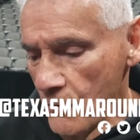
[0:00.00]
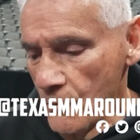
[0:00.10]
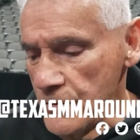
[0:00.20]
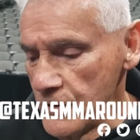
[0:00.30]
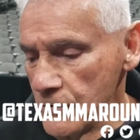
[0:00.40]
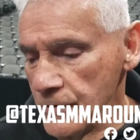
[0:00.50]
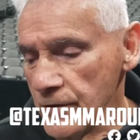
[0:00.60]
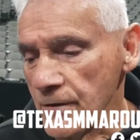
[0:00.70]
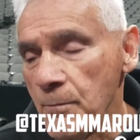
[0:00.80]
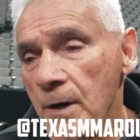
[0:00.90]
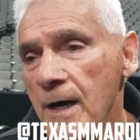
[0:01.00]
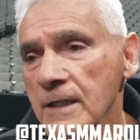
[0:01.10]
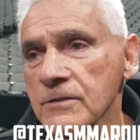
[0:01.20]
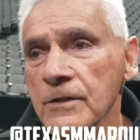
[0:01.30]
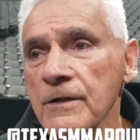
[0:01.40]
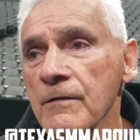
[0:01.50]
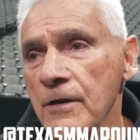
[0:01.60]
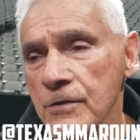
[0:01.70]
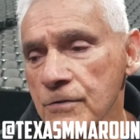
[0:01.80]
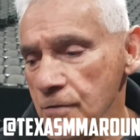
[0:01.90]
when you go into the box or you,
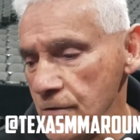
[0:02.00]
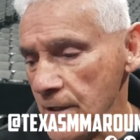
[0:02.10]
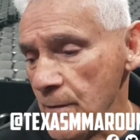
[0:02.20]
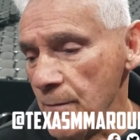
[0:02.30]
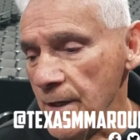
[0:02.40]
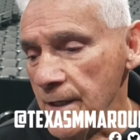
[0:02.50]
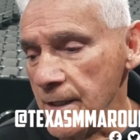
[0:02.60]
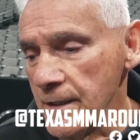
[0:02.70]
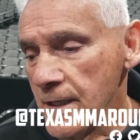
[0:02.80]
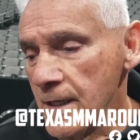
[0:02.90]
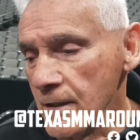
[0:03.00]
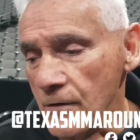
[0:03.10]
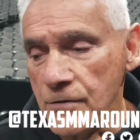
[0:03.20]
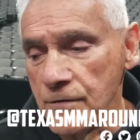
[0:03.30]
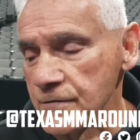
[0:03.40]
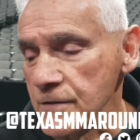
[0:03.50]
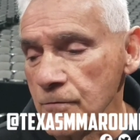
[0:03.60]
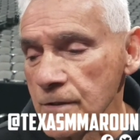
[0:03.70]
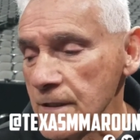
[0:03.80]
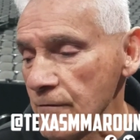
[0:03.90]
MMA or UFC,
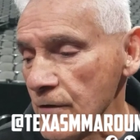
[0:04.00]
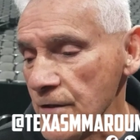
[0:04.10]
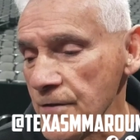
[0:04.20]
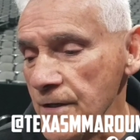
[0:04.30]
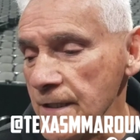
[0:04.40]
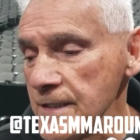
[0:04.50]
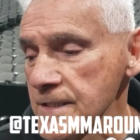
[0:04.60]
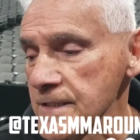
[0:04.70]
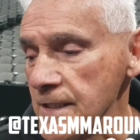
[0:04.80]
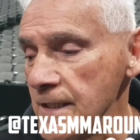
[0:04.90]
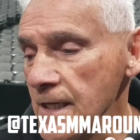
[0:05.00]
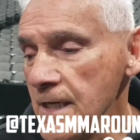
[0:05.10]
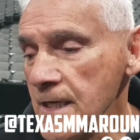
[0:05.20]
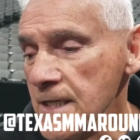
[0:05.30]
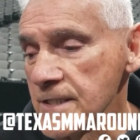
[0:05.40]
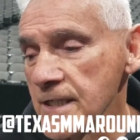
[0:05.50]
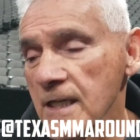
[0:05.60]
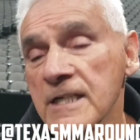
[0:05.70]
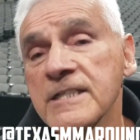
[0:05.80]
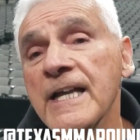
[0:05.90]
whatever, the thing is, is that he's got a
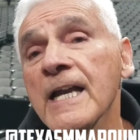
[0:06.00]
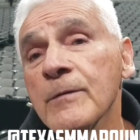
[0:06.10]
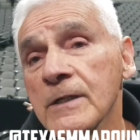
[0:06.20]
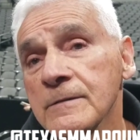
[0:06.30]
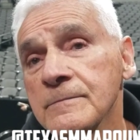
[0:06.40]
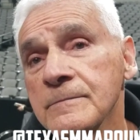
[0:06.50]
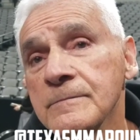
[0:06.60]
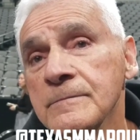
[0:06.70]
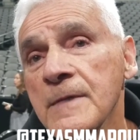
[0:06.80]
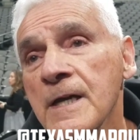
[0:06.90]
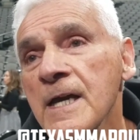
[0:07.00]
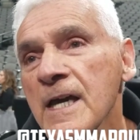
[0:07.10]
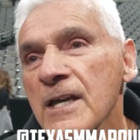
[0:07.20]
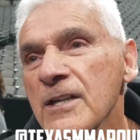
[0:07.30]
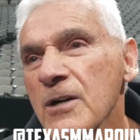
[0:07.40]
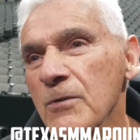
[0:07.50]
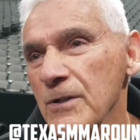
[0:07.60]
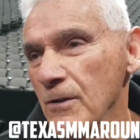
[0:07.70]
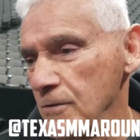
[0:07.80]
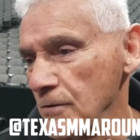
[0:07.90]
lot of stamina. And he don't want
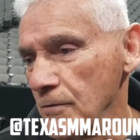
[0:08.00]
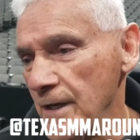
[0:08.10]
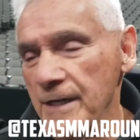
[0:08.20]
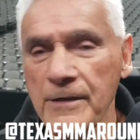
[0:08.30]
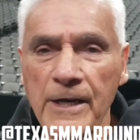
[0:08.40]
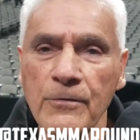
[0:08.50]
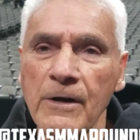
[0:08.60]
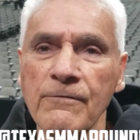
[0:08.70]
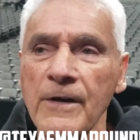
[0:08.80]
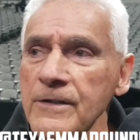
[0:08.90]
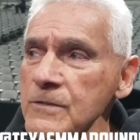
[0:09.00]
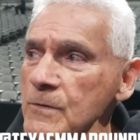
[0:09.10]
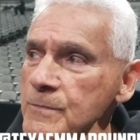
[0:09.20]
no little eight, eight round fight. This would